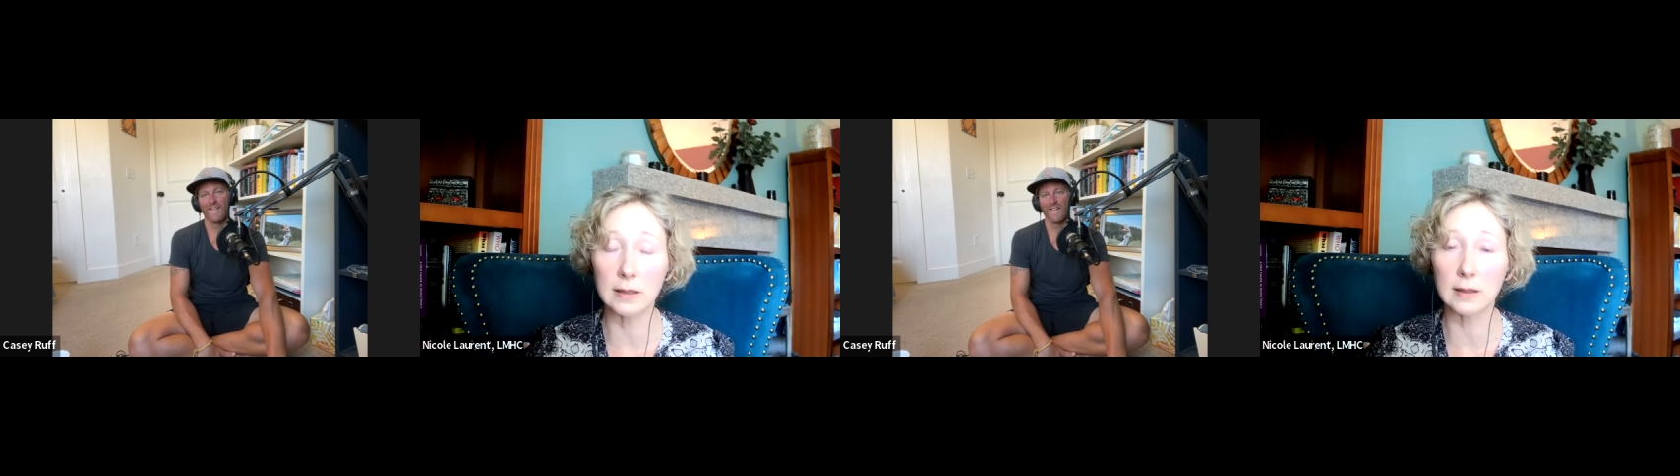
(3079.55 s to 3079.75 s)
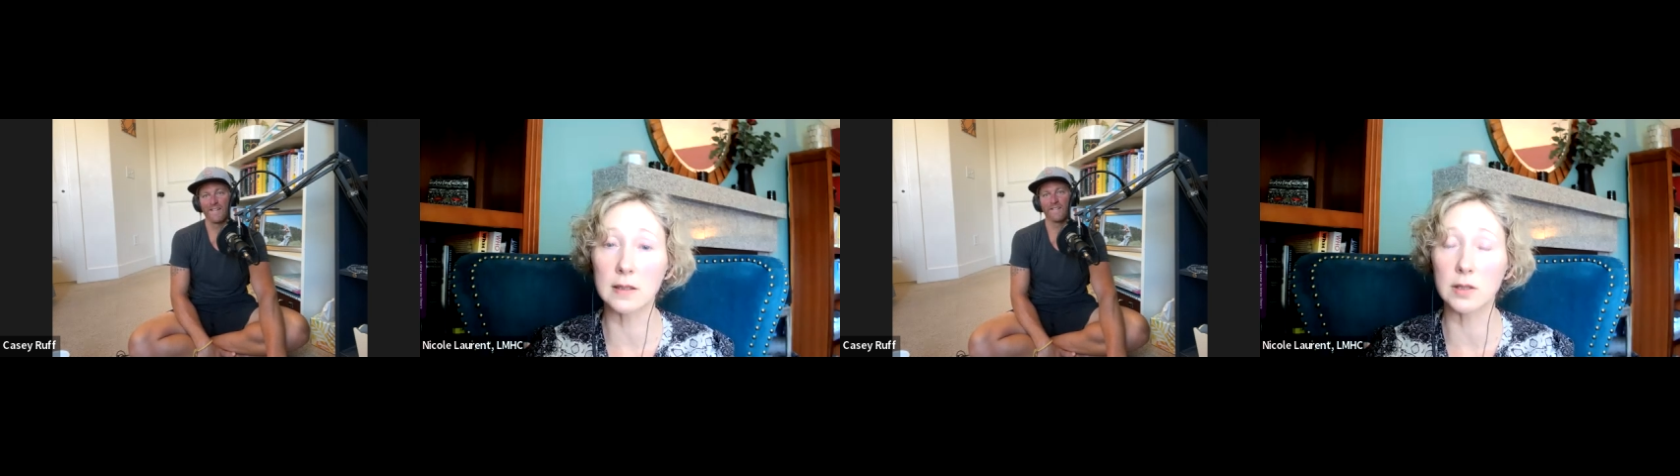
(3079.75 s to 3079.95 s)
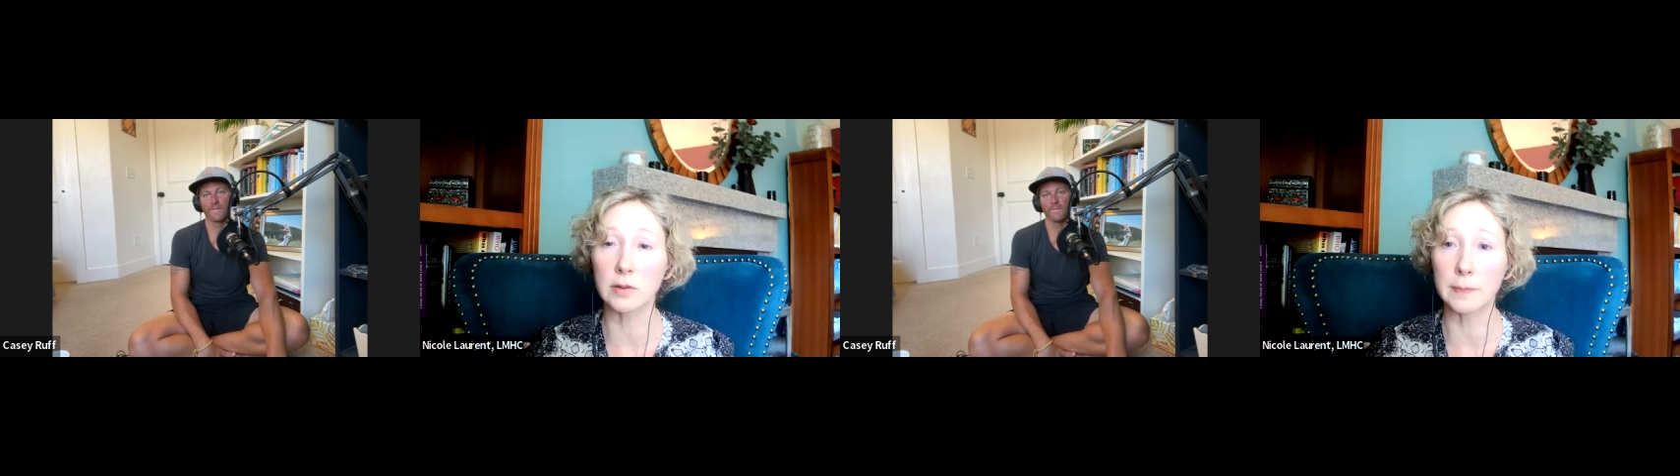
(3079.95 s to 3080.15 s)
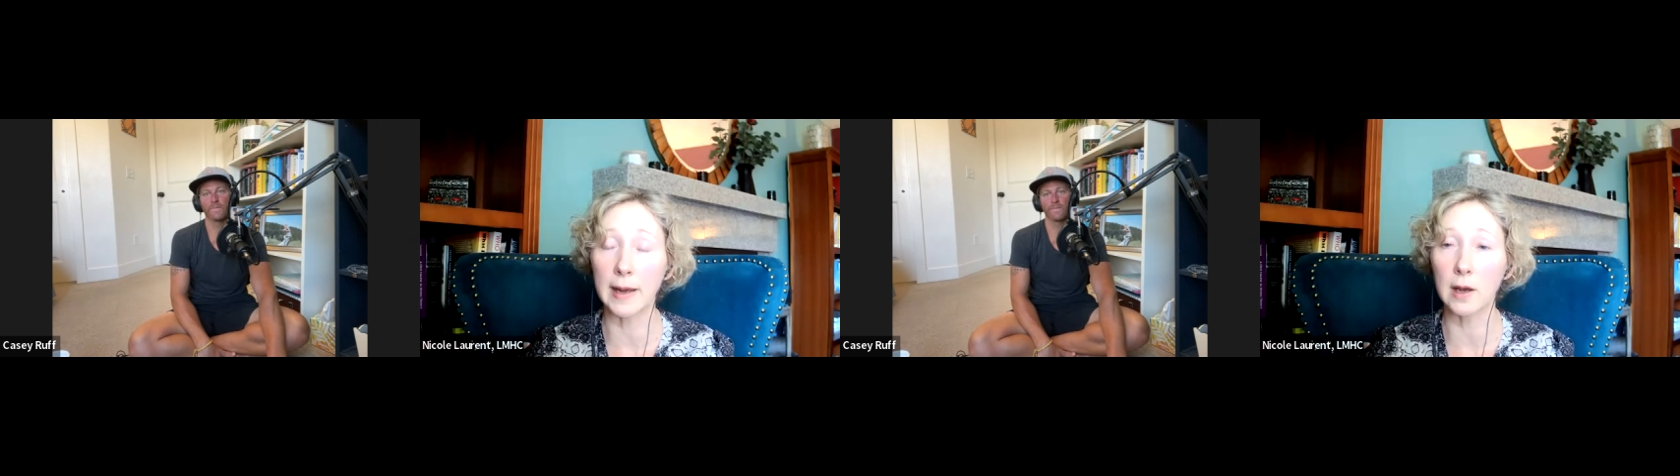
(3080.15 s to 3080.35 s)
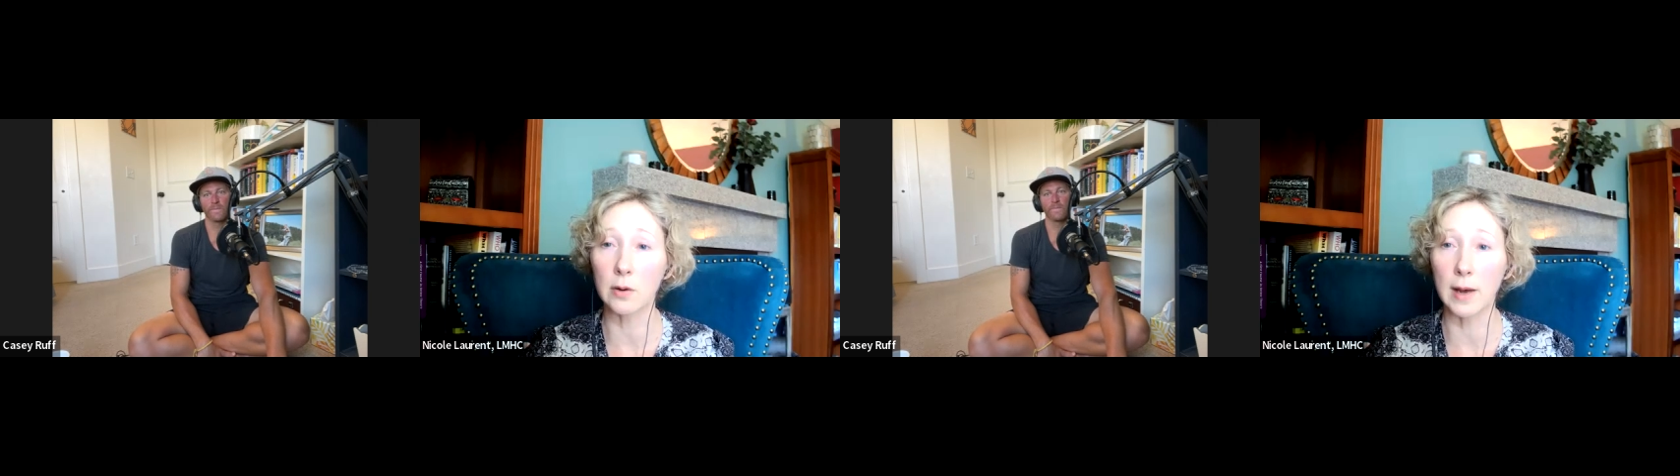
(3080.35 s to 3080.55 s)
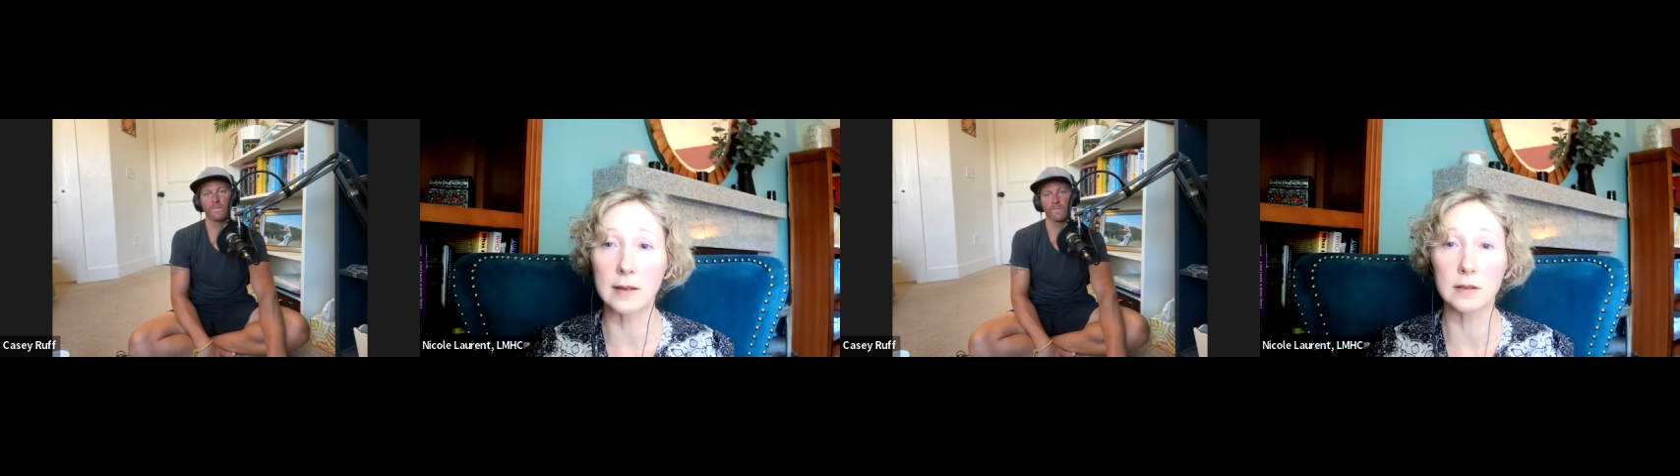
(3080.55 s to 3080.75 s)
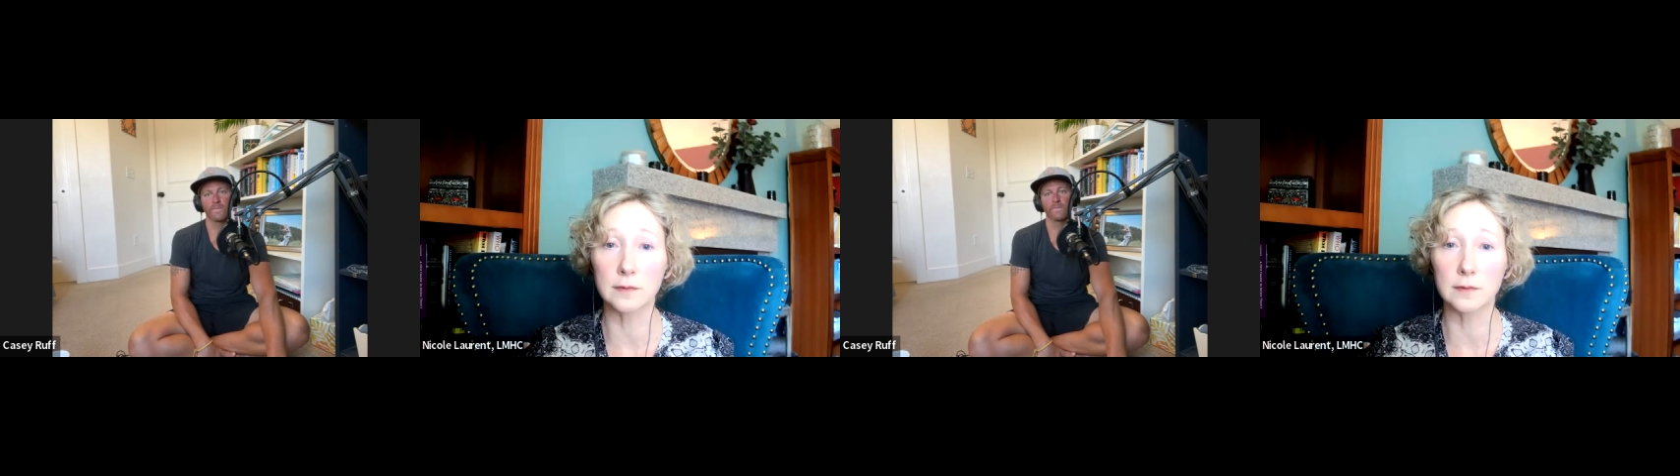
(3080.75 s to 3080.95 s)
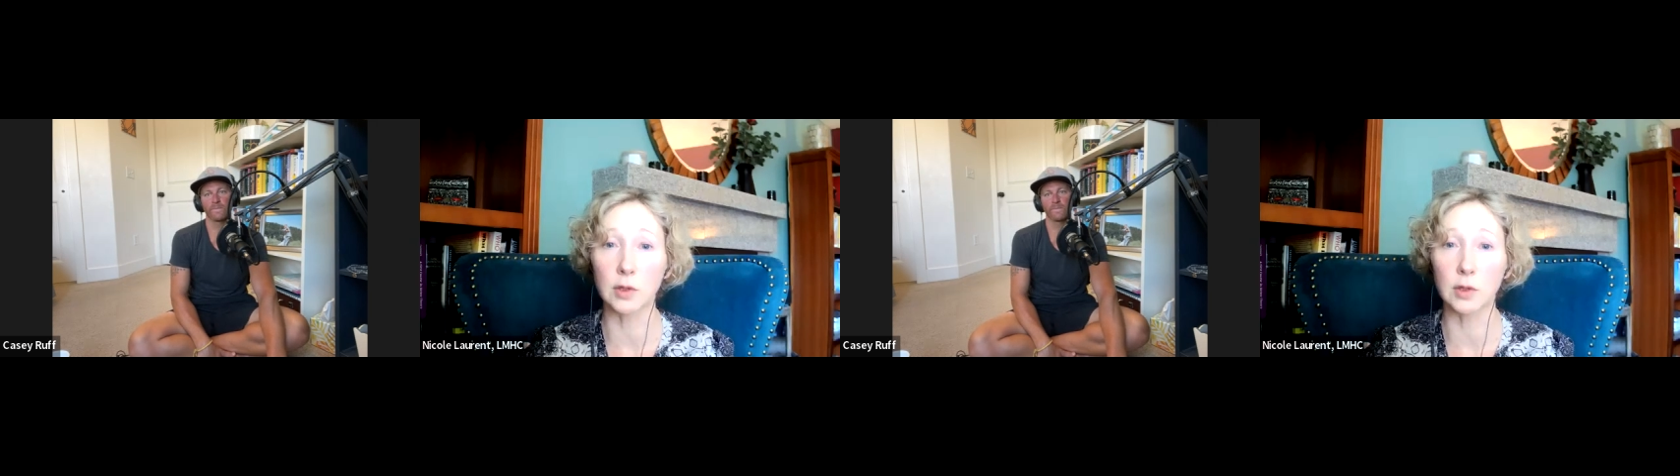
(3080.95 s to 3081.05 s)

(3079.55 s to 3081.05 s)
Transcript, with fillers: it into a bioactive